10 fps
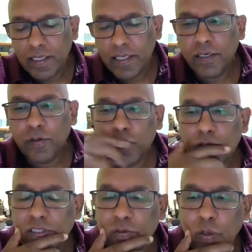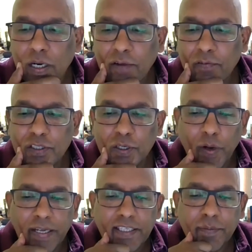Year 2001, I was
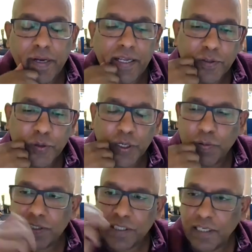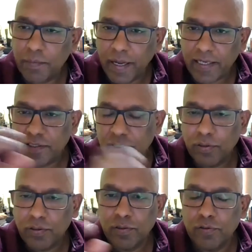invited by a university in
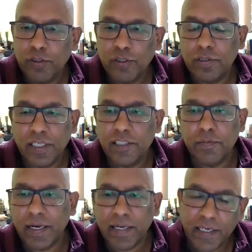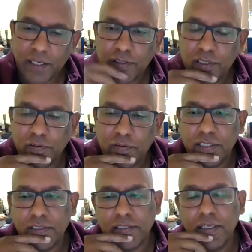Mexico to teach marketing or
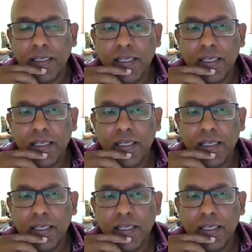services.